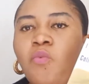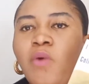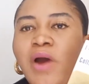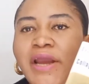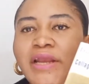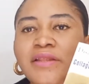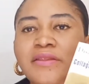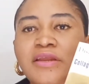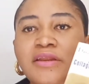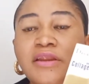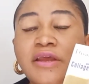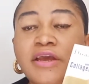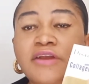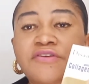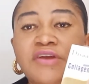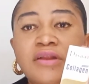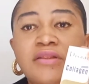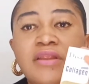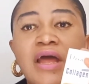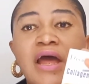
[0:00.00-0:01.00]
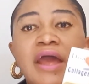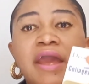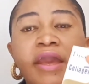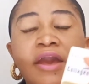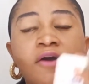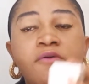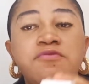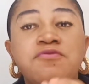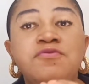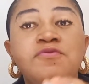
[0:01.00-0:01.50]
whitening agent that
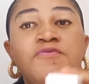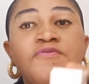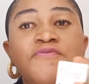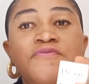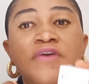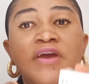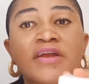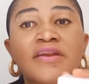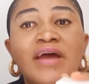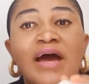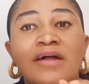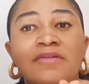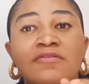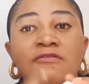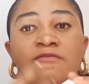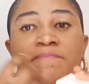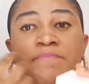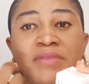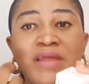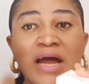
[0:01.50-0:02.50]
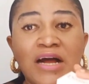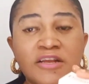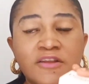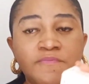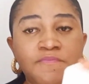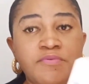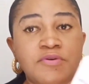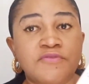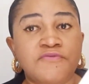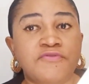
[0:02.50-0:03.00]
helps to fade out dark
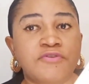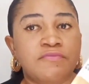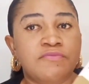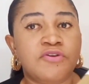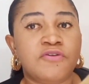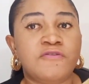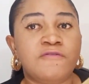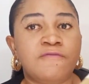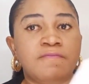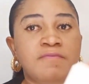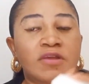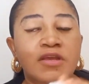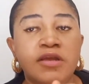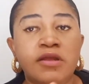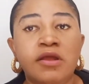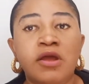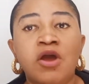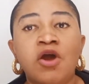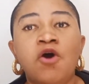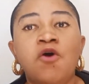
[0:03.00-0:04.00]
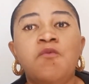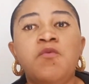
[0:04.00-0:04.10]
spot from your skin